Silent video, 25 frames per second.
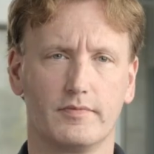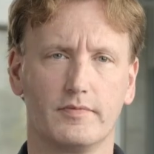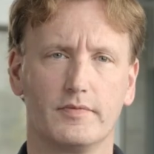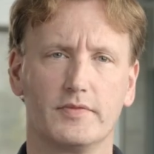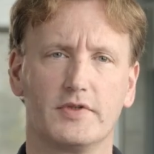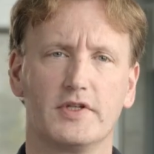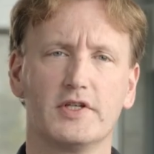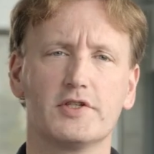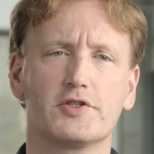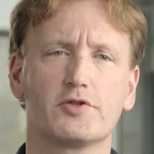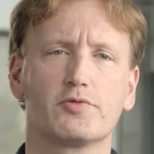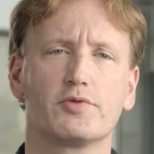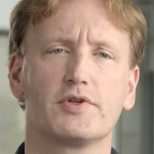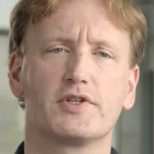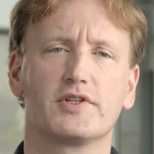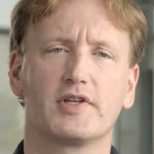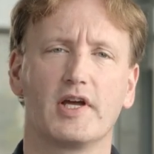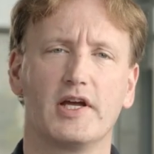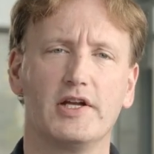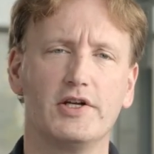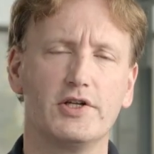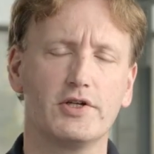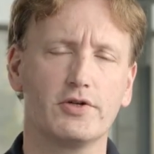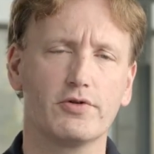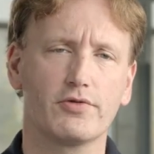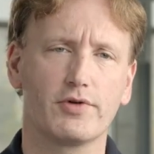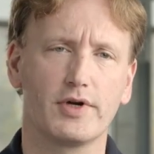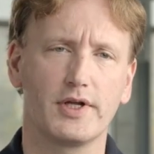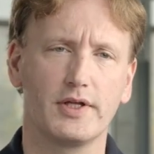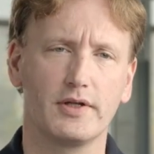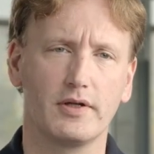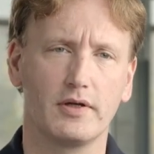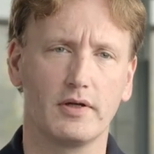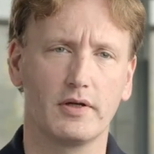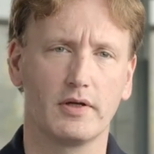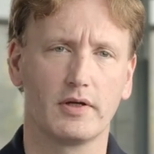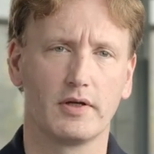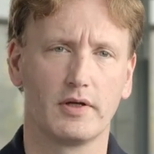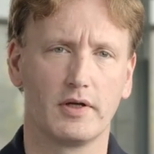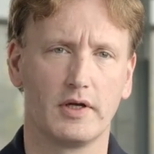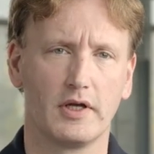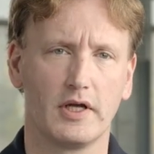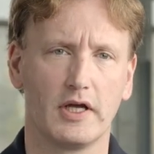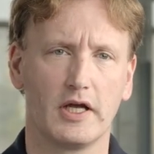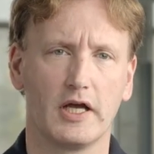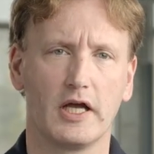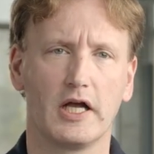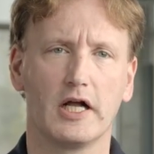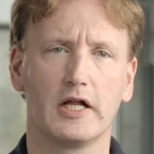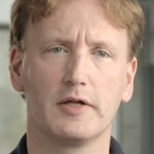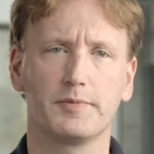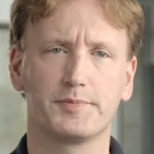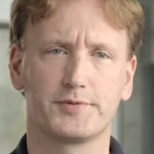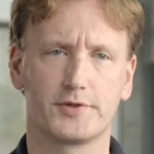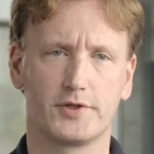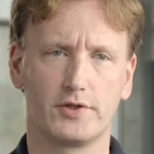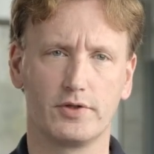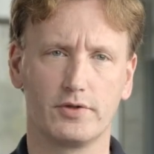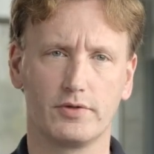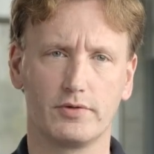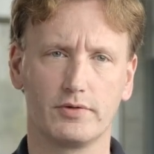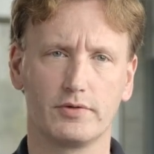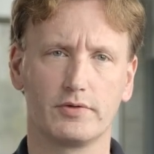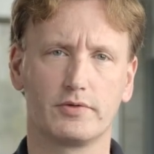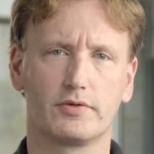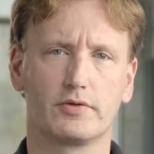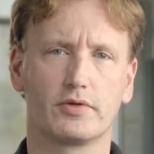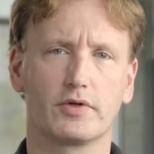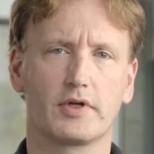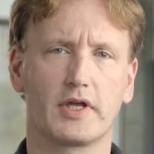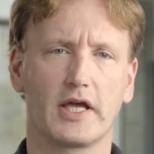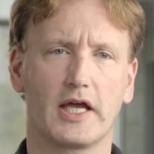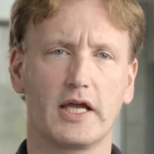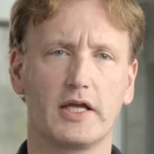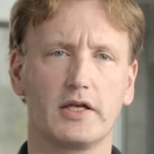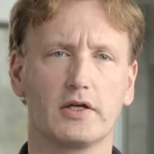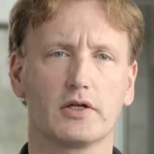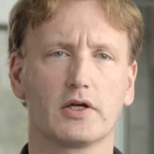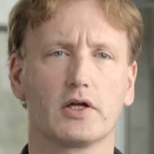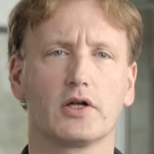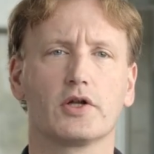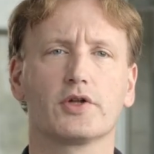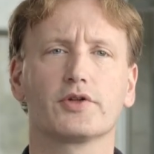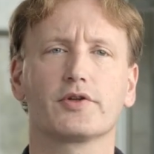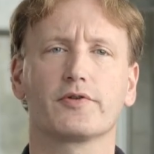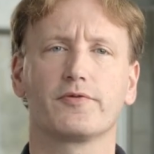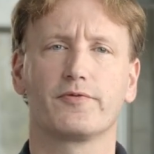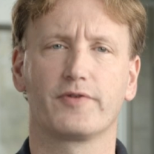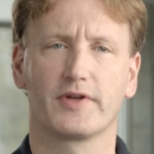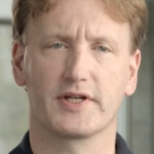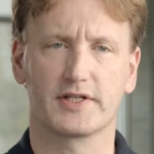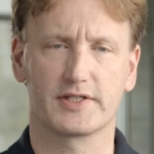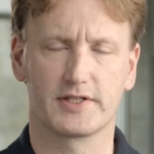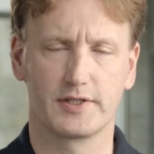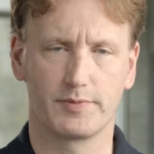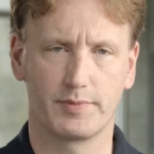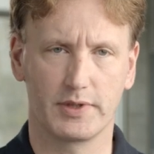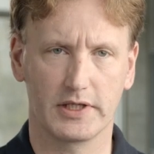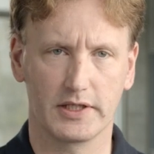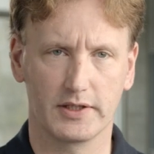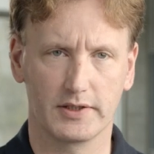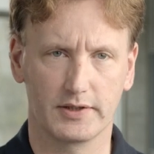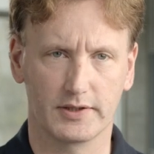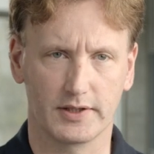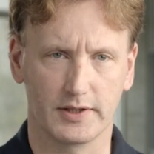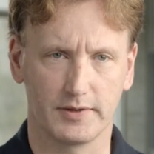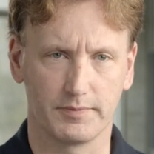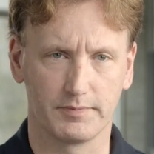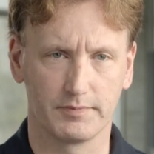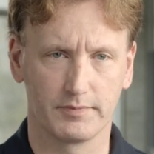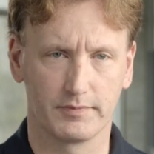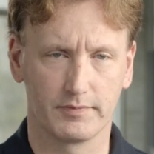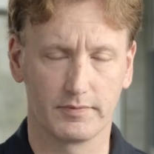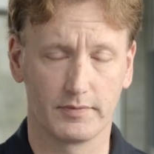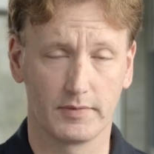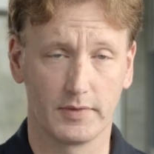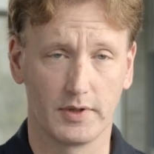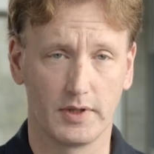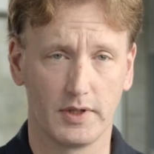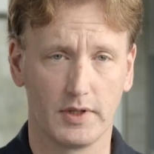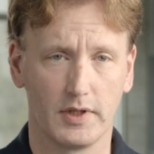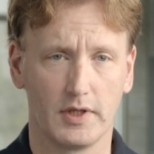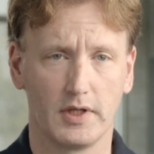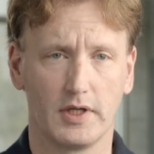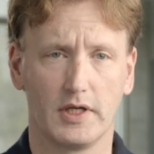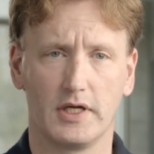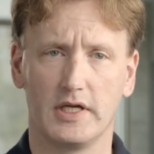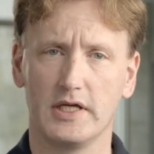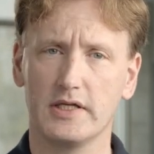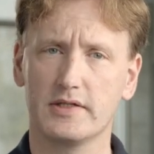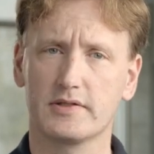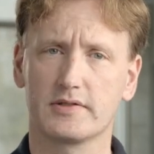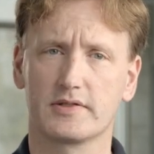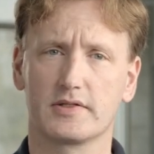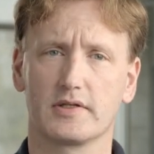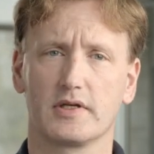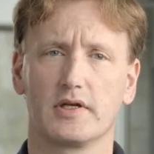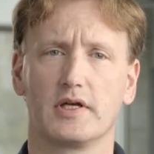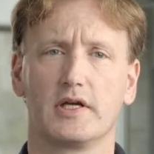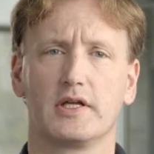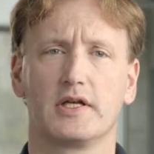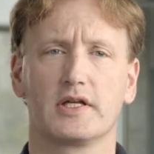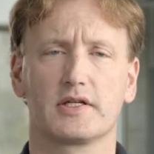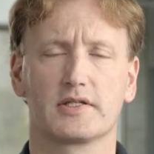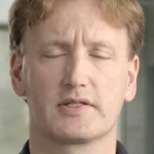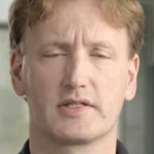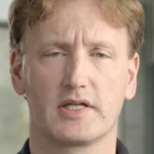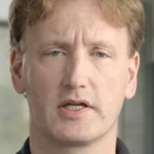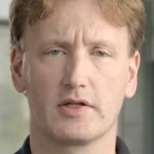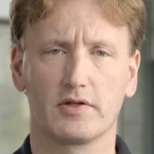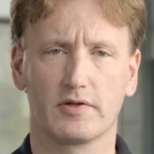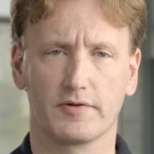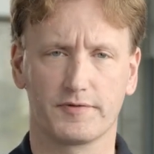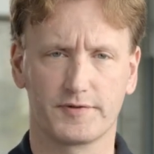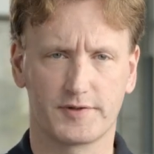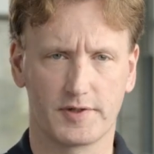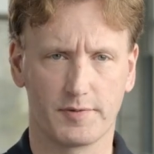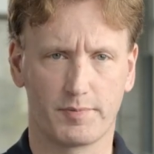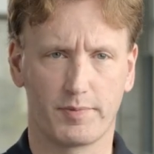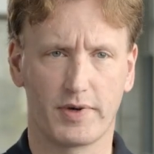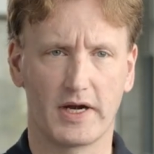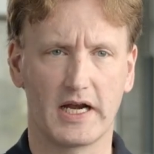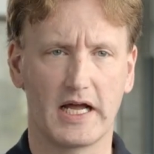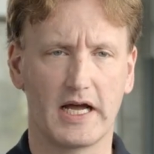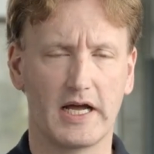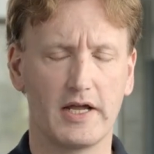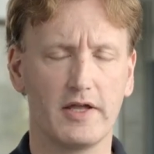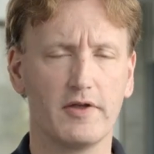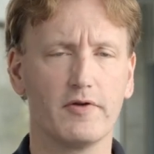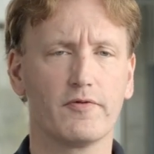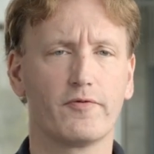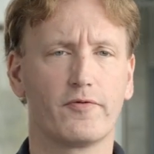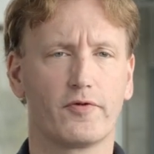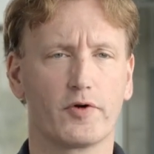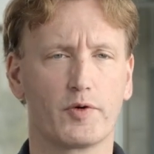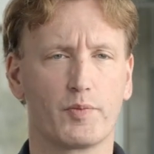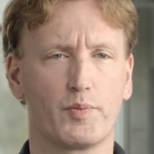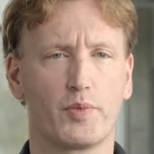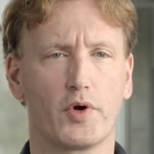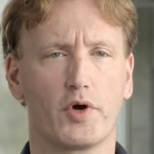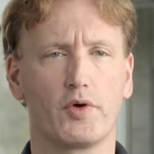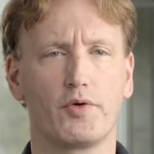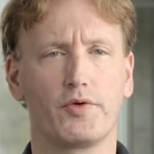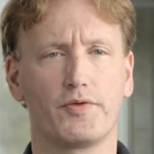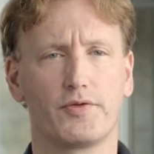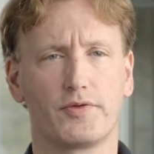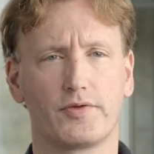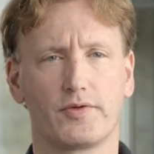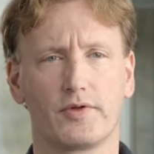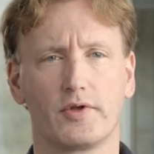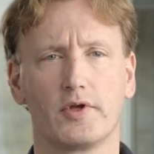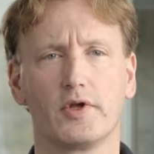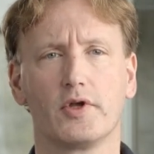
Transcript: This retaining ring helps you to gain a lot of flexibility. It's an extent of supply for both